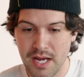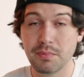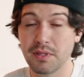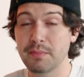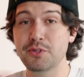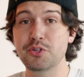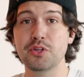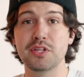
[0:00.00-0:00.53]
But
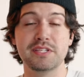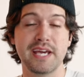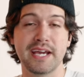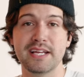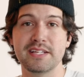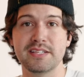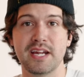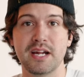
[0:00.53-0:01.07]
let me show you the
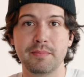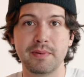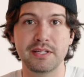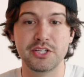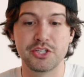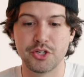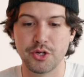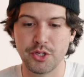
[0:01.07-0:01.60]
second setup
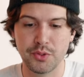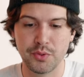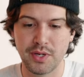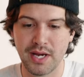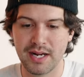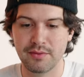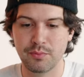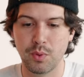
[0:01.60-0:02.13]
and just show you
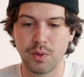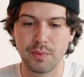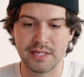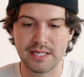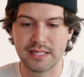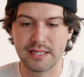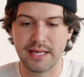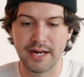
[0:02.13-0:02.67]
kind of what we
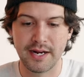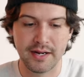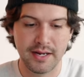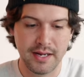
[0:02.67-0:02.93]
did there.